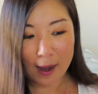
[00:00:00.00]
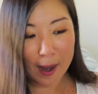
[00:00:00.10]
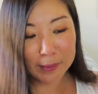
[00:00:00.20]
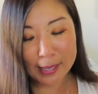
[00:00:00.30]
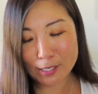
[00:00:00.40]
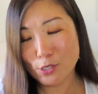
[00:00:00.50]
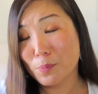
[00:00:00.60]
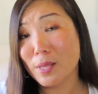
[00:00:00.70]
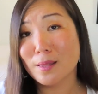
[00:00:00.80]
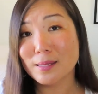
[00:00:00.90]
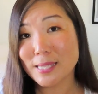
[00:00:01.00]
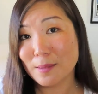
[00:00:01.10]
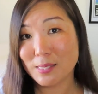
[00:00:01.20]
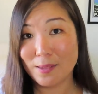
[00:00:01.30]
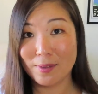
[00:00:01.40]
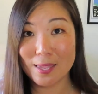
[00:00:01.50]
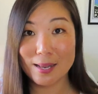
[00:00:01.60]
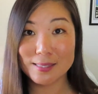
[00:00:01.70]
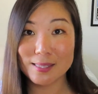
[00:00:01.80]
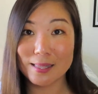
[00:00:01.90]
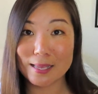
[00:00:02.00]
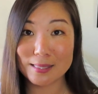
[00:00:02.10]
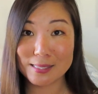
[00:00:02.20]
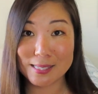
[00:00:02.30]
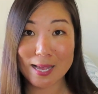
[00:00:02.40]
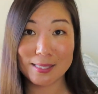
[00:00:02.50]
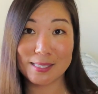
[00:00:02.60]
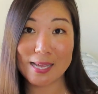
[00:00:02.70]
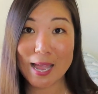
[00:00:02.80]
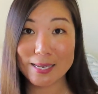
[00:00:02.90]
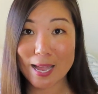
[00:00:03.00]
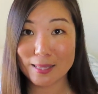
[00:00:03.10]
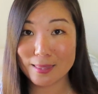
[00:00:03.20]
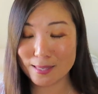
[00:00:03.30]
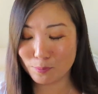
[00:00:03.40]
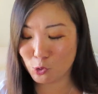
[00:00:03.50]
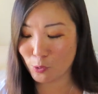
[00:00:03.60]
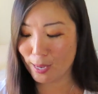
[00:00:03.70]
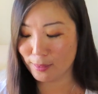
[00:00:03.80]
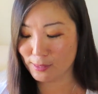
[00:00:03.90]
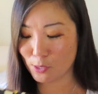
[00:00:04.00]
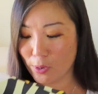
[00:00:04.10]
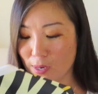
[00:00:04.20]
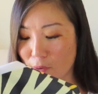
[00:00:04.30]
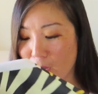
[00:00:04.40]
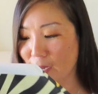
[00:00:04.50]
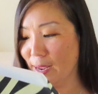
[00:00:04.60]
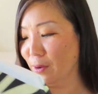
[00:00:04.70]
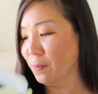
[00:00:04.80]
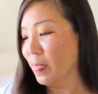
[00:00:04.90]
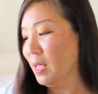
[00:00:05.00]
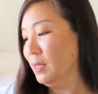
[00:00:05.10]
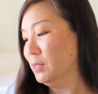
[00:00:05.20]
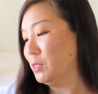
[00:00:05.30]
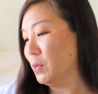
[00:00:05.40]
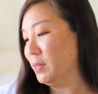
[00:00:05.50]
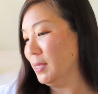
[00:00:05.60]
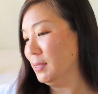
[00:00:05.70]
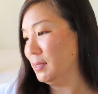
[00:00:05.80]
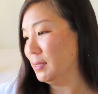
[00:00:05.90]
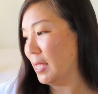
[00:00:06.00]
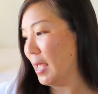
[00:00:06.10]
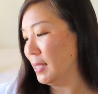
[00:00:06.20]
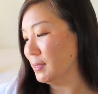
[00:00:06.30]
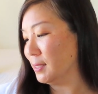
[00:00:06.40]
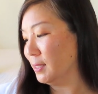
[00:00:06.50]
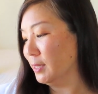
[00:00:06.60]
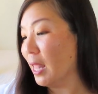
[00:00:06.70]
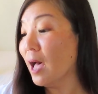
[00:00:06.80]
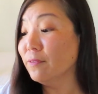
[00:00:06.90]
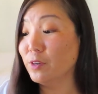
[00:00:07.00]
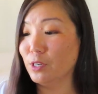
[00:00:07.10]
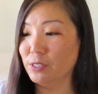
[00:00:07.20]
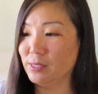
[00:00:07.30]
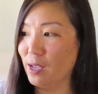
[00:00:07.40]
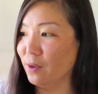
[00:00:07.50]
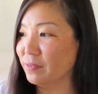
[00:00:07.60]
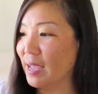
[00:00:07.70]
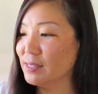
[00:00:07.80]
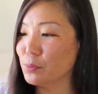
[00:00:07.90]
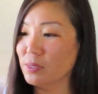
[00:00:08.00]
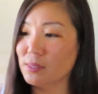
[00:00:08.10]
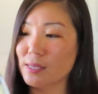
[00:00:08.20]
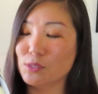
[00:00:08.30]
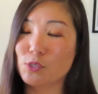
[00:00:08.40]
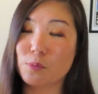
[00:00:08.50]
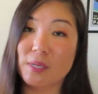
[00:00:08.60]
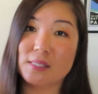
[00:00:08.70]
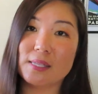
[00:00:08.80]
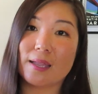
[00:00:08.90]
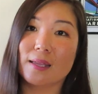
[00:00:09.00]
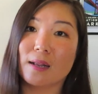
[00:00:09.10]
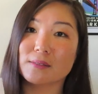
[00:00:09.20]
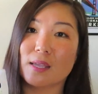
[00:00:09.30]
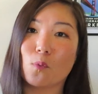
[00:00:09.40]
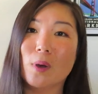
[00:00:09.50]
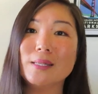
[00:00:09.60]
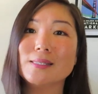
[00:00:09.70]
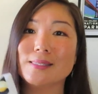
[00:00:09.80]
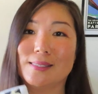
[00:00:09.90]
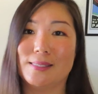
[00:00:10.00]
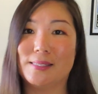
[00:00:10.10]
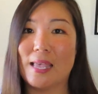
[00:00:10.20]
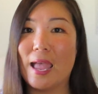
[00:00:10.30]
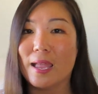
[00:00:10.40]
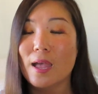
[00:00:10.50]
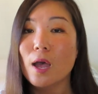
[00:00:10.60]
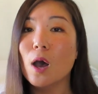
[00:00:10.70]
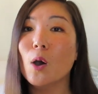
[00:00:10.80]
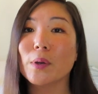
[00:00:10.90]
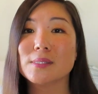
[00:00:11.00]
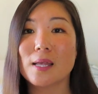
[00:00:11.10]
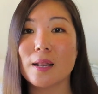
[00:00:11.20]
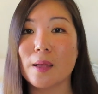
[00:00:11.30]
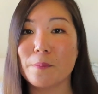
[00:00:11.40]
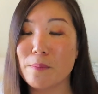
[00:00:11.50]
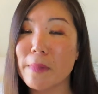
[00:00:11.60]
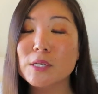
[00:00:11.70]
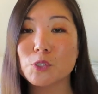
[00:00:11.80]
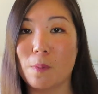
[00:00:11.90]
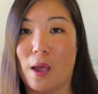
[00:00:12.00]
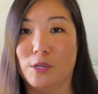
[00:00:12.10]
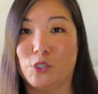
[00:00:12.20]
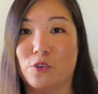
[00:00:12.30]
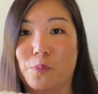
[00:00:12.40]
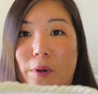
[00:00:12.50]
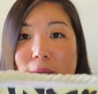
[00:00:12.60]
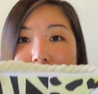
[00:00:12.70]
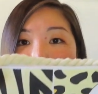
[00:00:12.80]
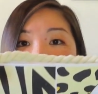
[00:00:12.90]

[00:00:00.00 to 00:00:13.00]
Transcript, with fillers: Uh, like took me a long time to even get into the like the, the tie-dye trend that's going on right now. So this says love yourself. That's what it says. It took me a second. I was like, what does this say? Oh, it's got a mishmash of prints.